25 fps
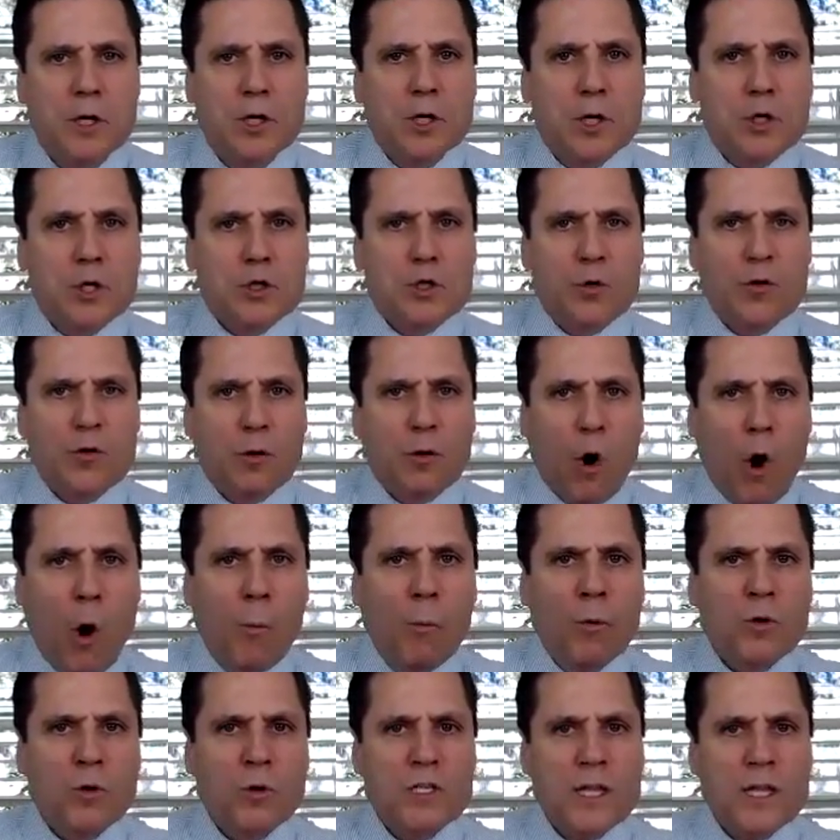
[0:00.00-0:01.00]
So they're
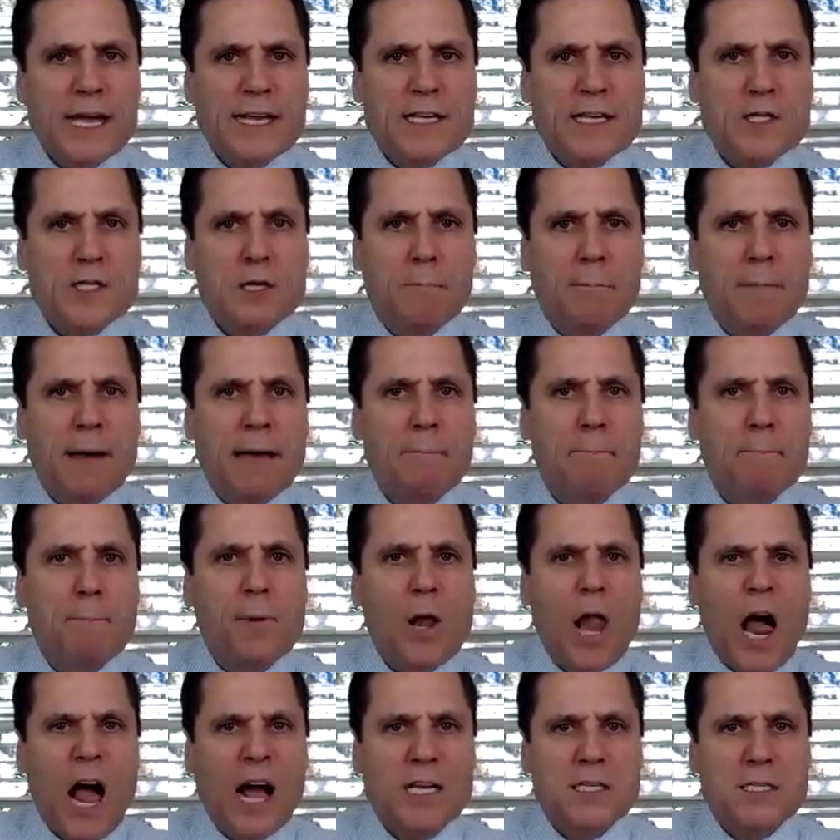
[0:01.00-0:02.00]
almost like cement
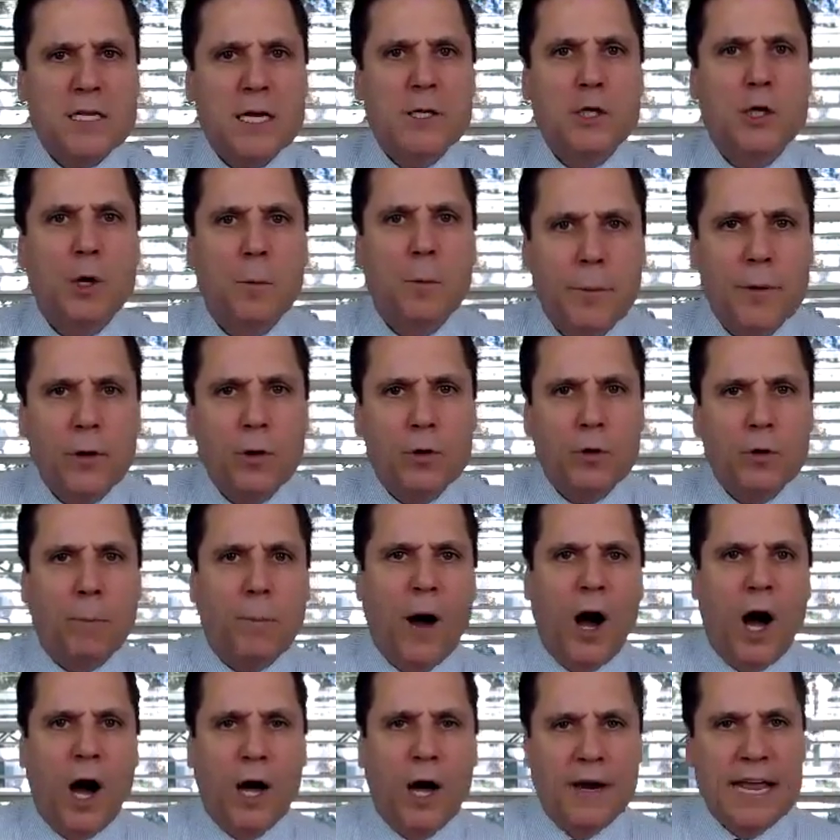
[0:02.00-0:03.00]
blocks that you build
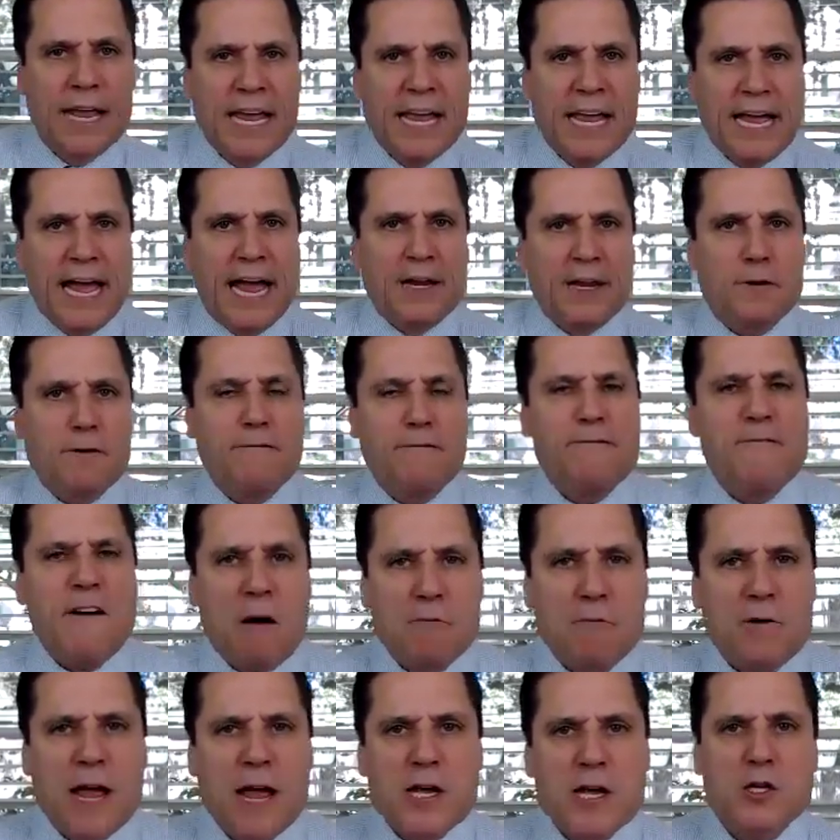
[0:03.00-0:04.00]
upon, and your
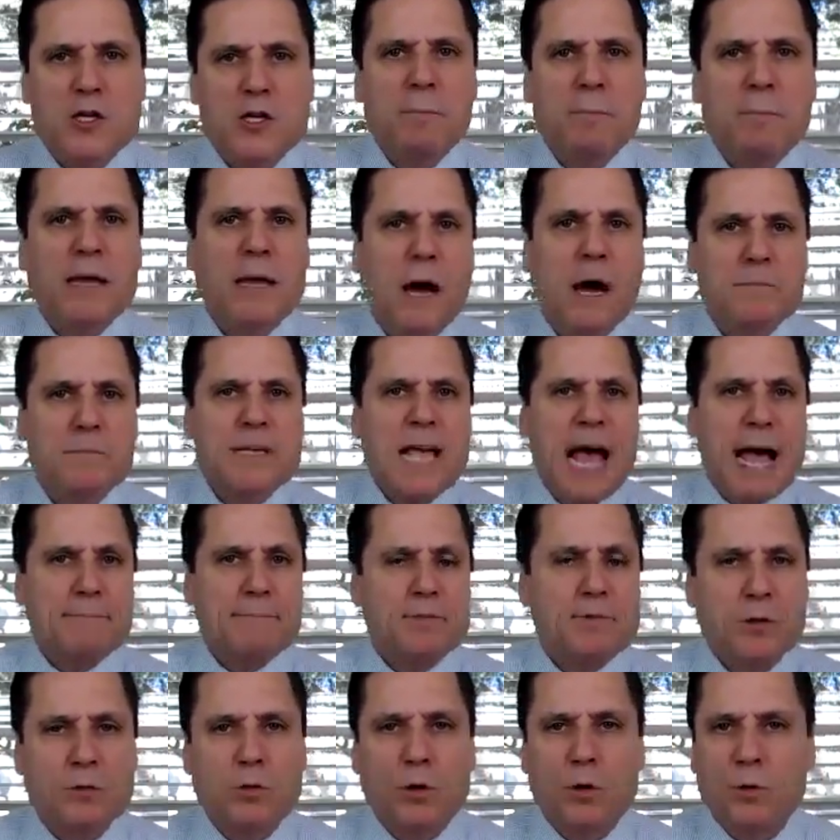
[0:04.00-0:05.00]
foundation becomes
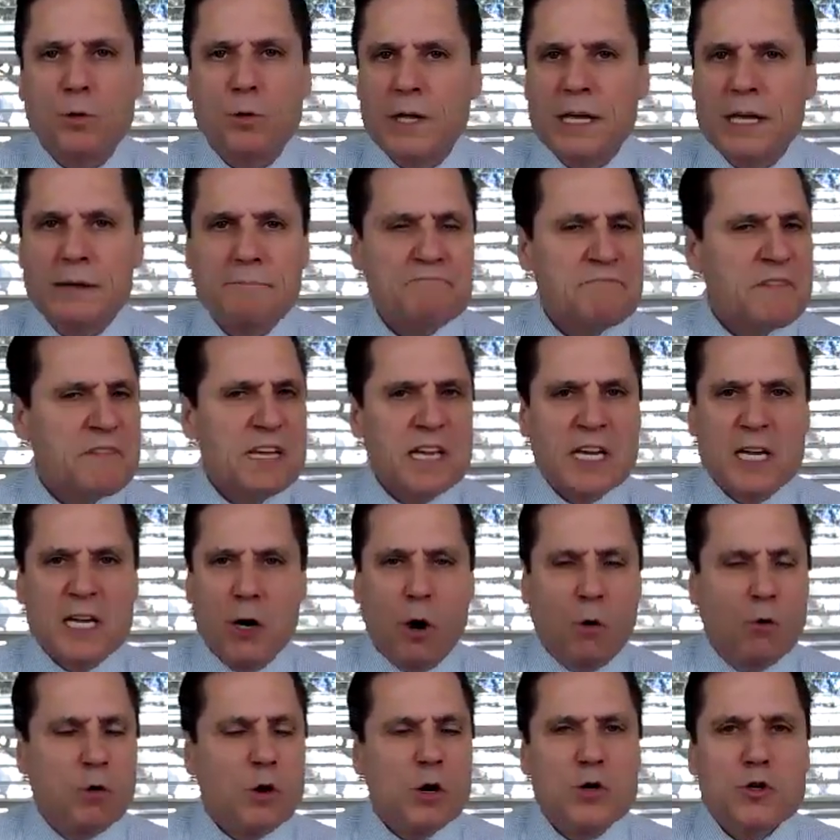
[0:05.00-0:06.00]
absolutely,
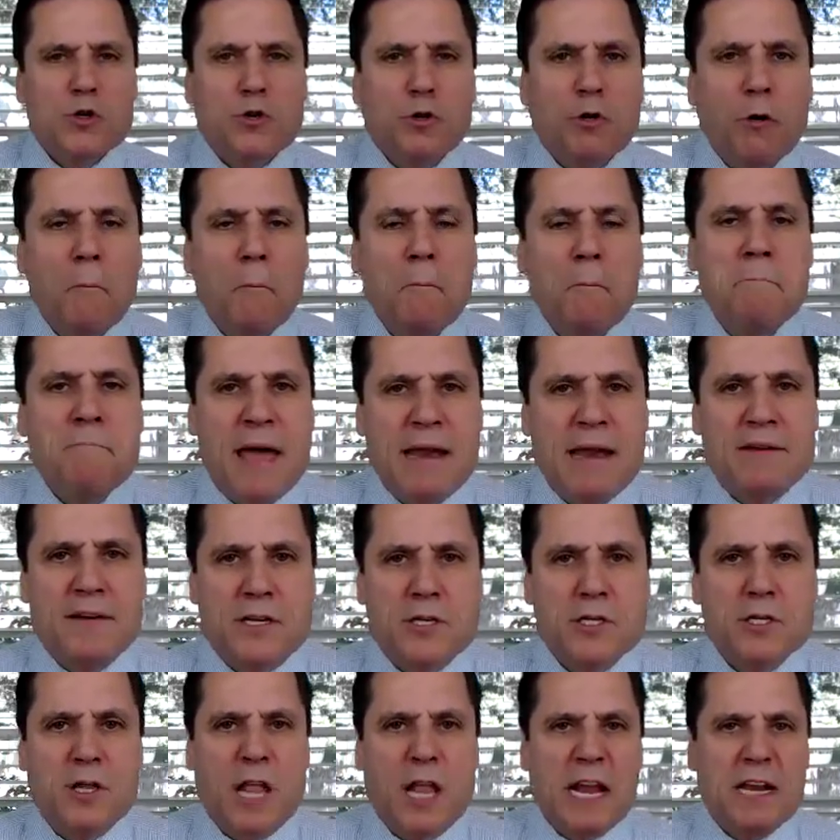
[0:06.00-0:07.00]

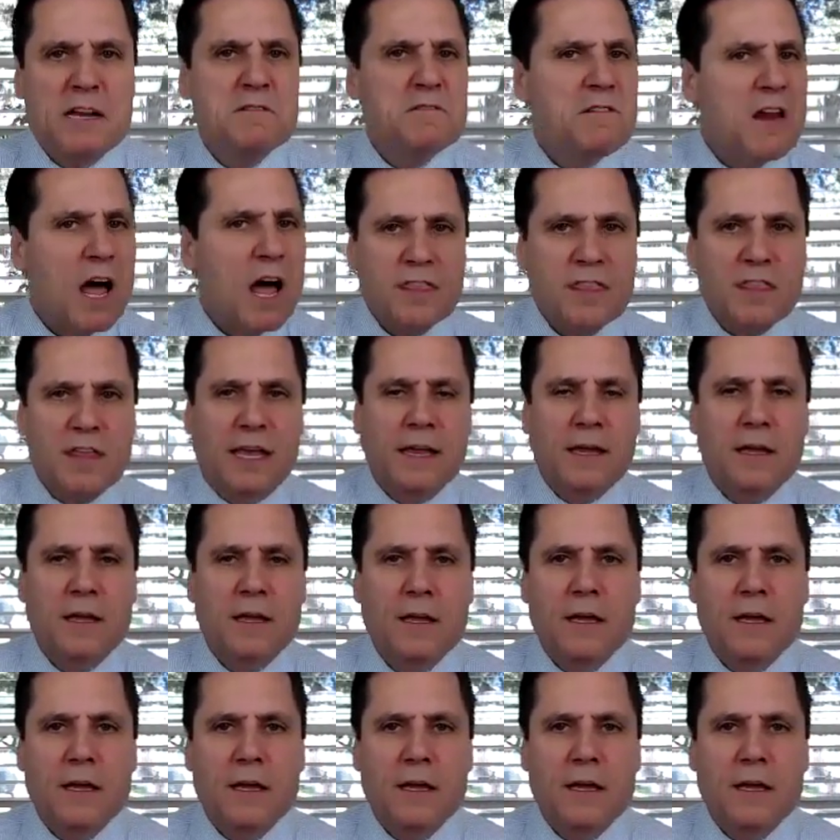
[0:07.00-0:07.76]
tremendous. Like nothing